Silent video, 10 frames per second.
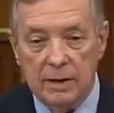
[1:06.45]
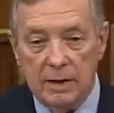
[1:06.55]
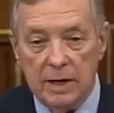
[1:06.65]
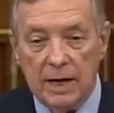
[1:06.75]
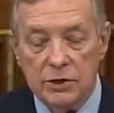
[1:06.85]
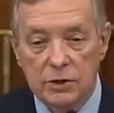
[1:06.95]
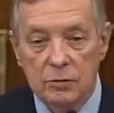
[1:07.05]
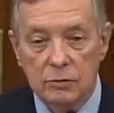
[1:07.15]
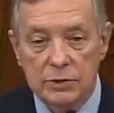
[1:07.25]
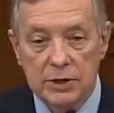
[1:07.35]
The
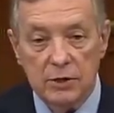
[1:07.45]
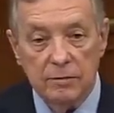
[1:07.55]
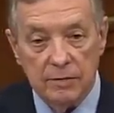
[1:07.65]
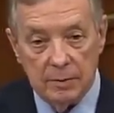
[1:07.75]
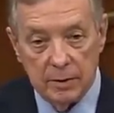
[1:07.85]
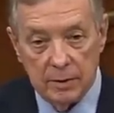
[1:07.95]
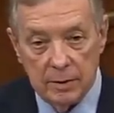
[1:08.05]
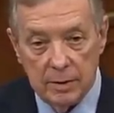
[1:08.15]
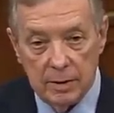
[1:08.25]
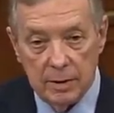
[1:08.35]
election was in November.
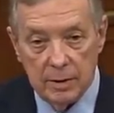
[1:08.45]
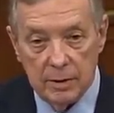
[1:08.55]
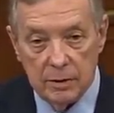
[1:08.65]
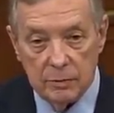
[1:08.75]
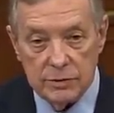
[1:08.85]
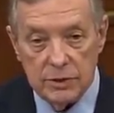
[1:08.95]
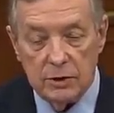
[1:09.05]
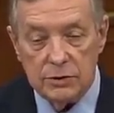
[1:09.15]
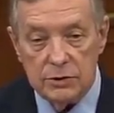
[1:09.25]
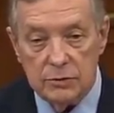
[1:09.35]
The
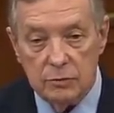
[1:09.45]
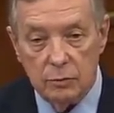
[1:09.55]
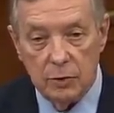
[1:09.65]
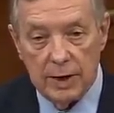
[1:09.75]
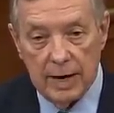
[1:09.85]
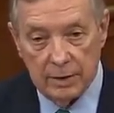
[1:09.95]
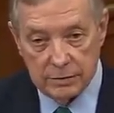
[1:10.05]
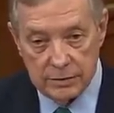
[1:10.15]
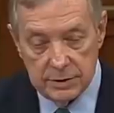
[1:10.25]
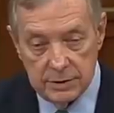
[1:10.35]
results were
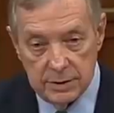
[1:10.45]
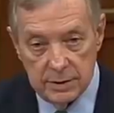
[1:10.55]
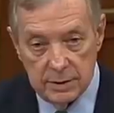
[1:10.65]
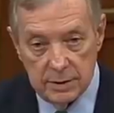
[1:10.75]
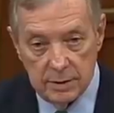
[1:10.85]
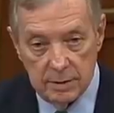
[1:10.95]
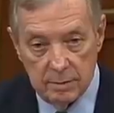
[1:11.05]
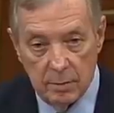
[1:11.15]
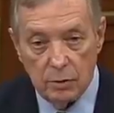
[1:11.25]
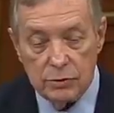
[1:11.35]
announced.
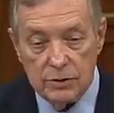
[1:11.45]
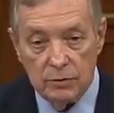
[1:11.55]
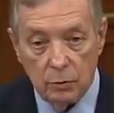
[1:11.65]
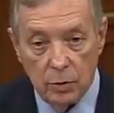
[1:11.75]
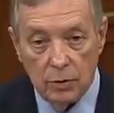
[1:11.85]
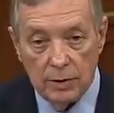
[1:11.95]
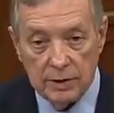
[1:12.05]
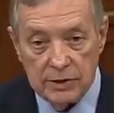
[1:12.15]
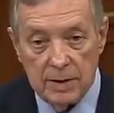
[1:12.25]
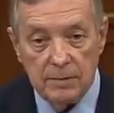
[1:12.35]
Most of the world
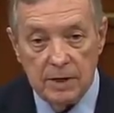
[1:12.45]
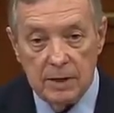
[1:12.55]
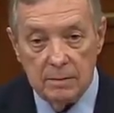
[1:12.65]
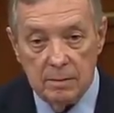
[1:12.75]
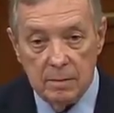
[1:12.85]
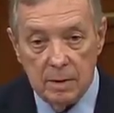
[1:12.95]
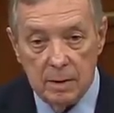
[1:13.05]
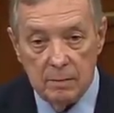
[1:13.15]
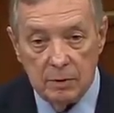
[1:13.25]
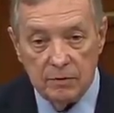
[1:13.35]
accepted it,
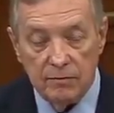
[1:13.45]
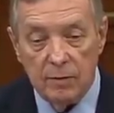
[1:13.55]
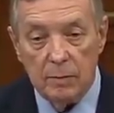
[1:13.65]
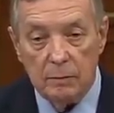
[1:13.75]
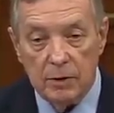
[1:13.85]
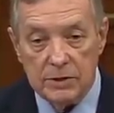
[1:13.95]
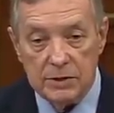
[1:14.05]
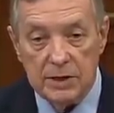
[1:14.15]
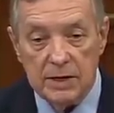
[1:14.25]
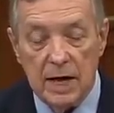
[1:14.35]
but the former
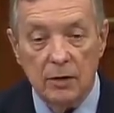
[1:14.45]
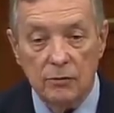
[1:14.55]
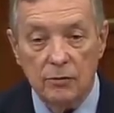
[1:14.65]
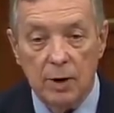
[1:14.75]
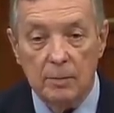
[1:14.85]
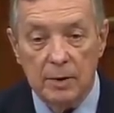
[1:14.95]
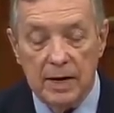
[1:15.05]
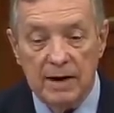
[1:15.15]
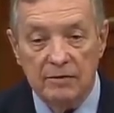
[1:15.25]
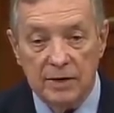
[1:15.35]
President Donald Trump
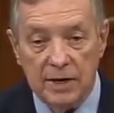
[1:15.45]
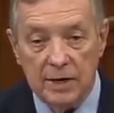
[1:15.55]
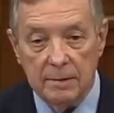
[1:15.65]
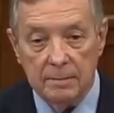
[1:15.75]
never did.